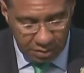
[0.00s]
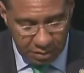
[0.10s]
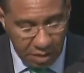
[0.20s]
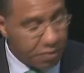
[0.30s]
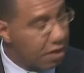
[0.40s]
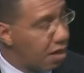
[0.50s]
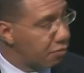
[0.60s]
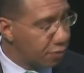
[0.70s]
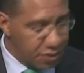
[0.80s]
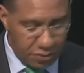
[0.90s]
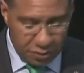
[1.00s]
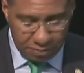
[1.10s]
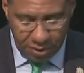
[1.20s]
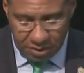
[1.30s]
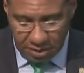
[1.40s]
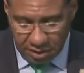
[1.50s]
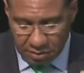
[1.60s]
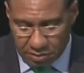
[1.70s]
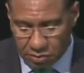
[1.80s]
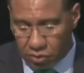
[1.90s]
of the conference,
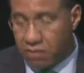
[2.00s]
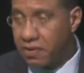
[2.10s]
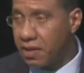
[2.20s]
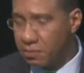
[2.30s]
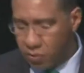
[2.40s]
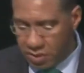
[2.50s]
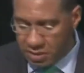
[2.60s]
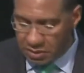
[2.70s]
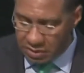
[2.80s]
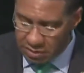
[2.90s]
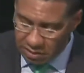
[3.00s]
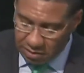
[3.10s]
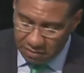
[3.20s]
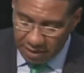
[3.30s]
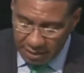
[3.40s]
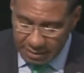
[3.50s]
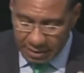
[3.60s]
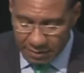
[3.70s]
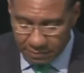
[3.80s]
President Jovenel Moïse of Haiti,